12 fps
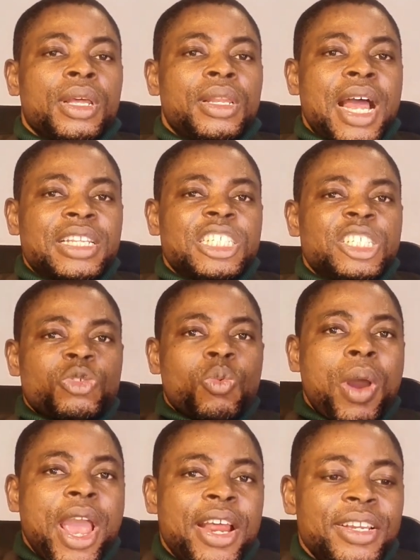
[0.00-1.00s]
That is
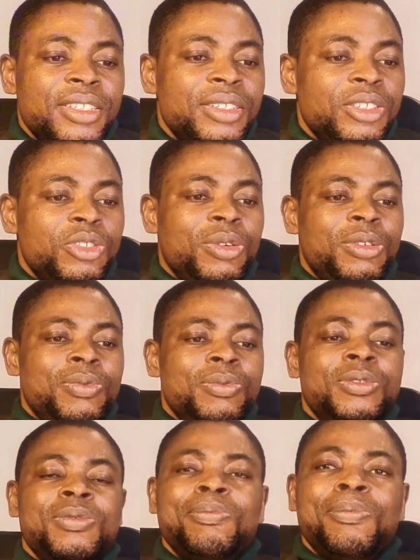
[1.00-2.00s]
when you
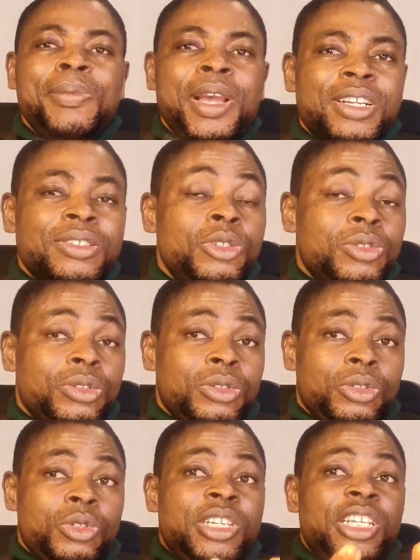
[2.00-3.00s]

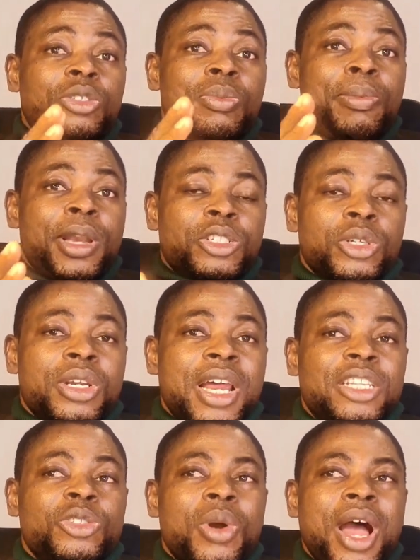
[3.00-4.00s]
need to make sure
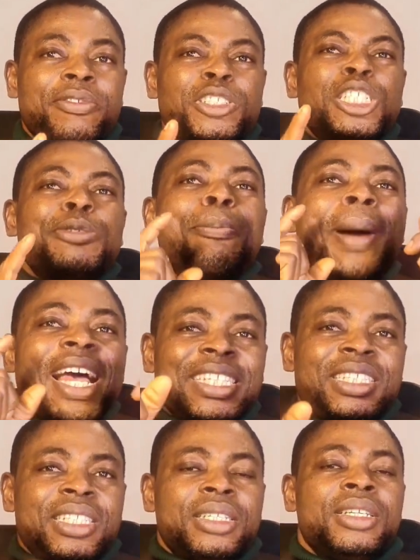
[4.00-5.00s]
that you have
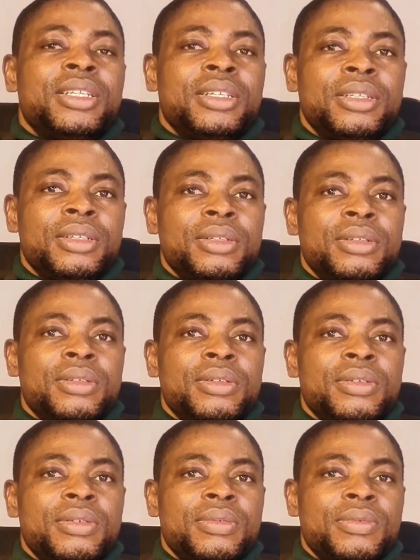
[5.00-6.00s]
smart.
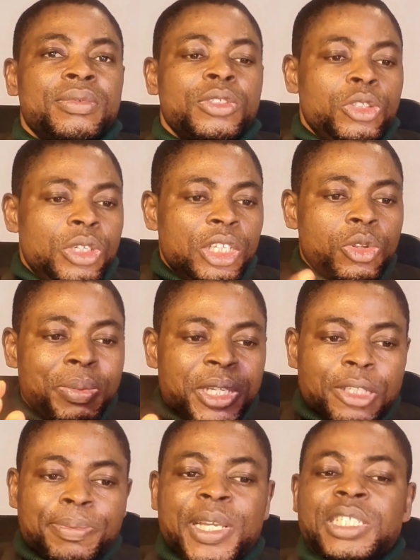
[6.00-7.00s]
You need to be
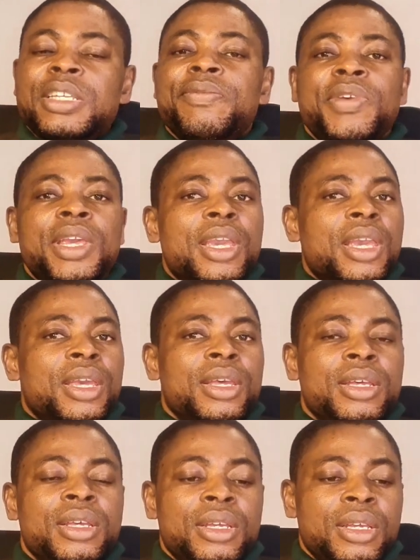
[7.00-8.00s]
specific,
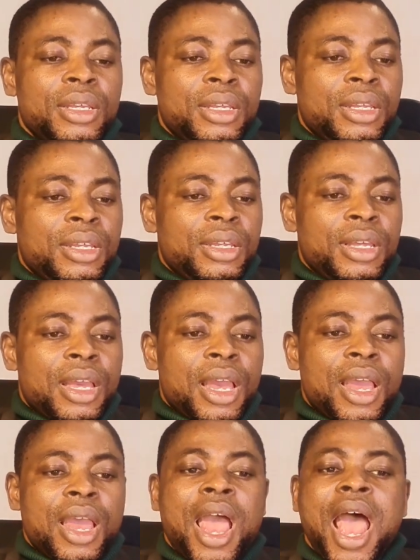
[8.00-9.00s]

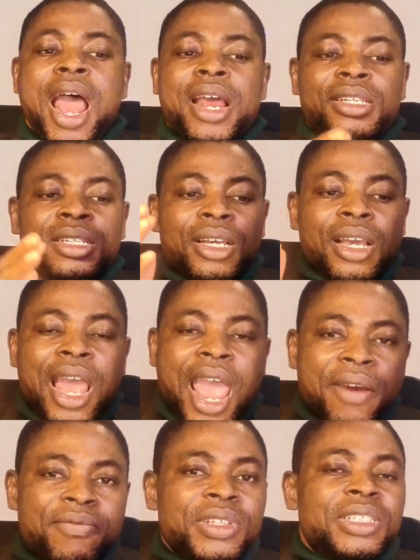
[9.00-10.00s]
and
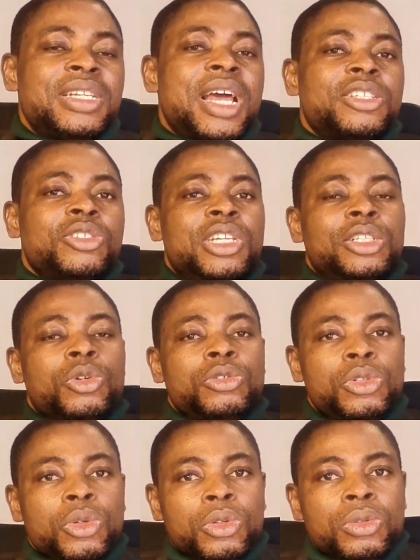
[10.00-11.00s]
everything that you need to
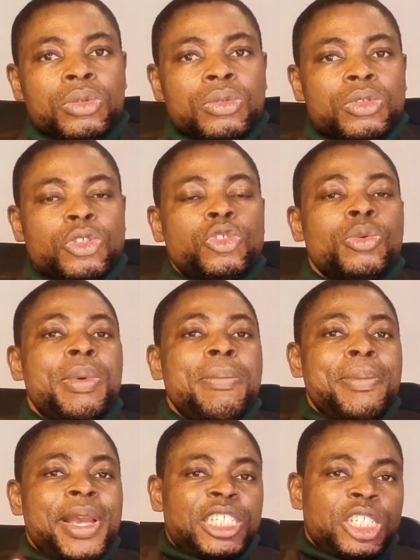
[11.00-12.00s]
do should be
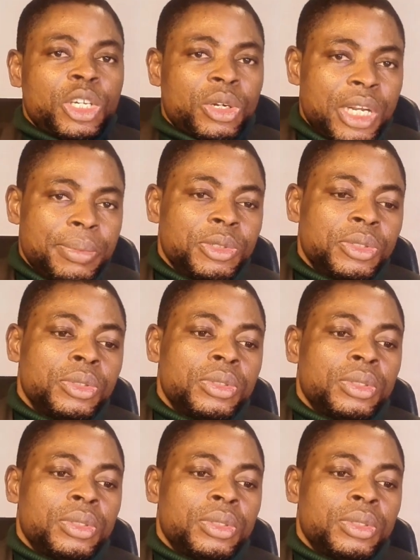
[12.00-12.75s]
measurable.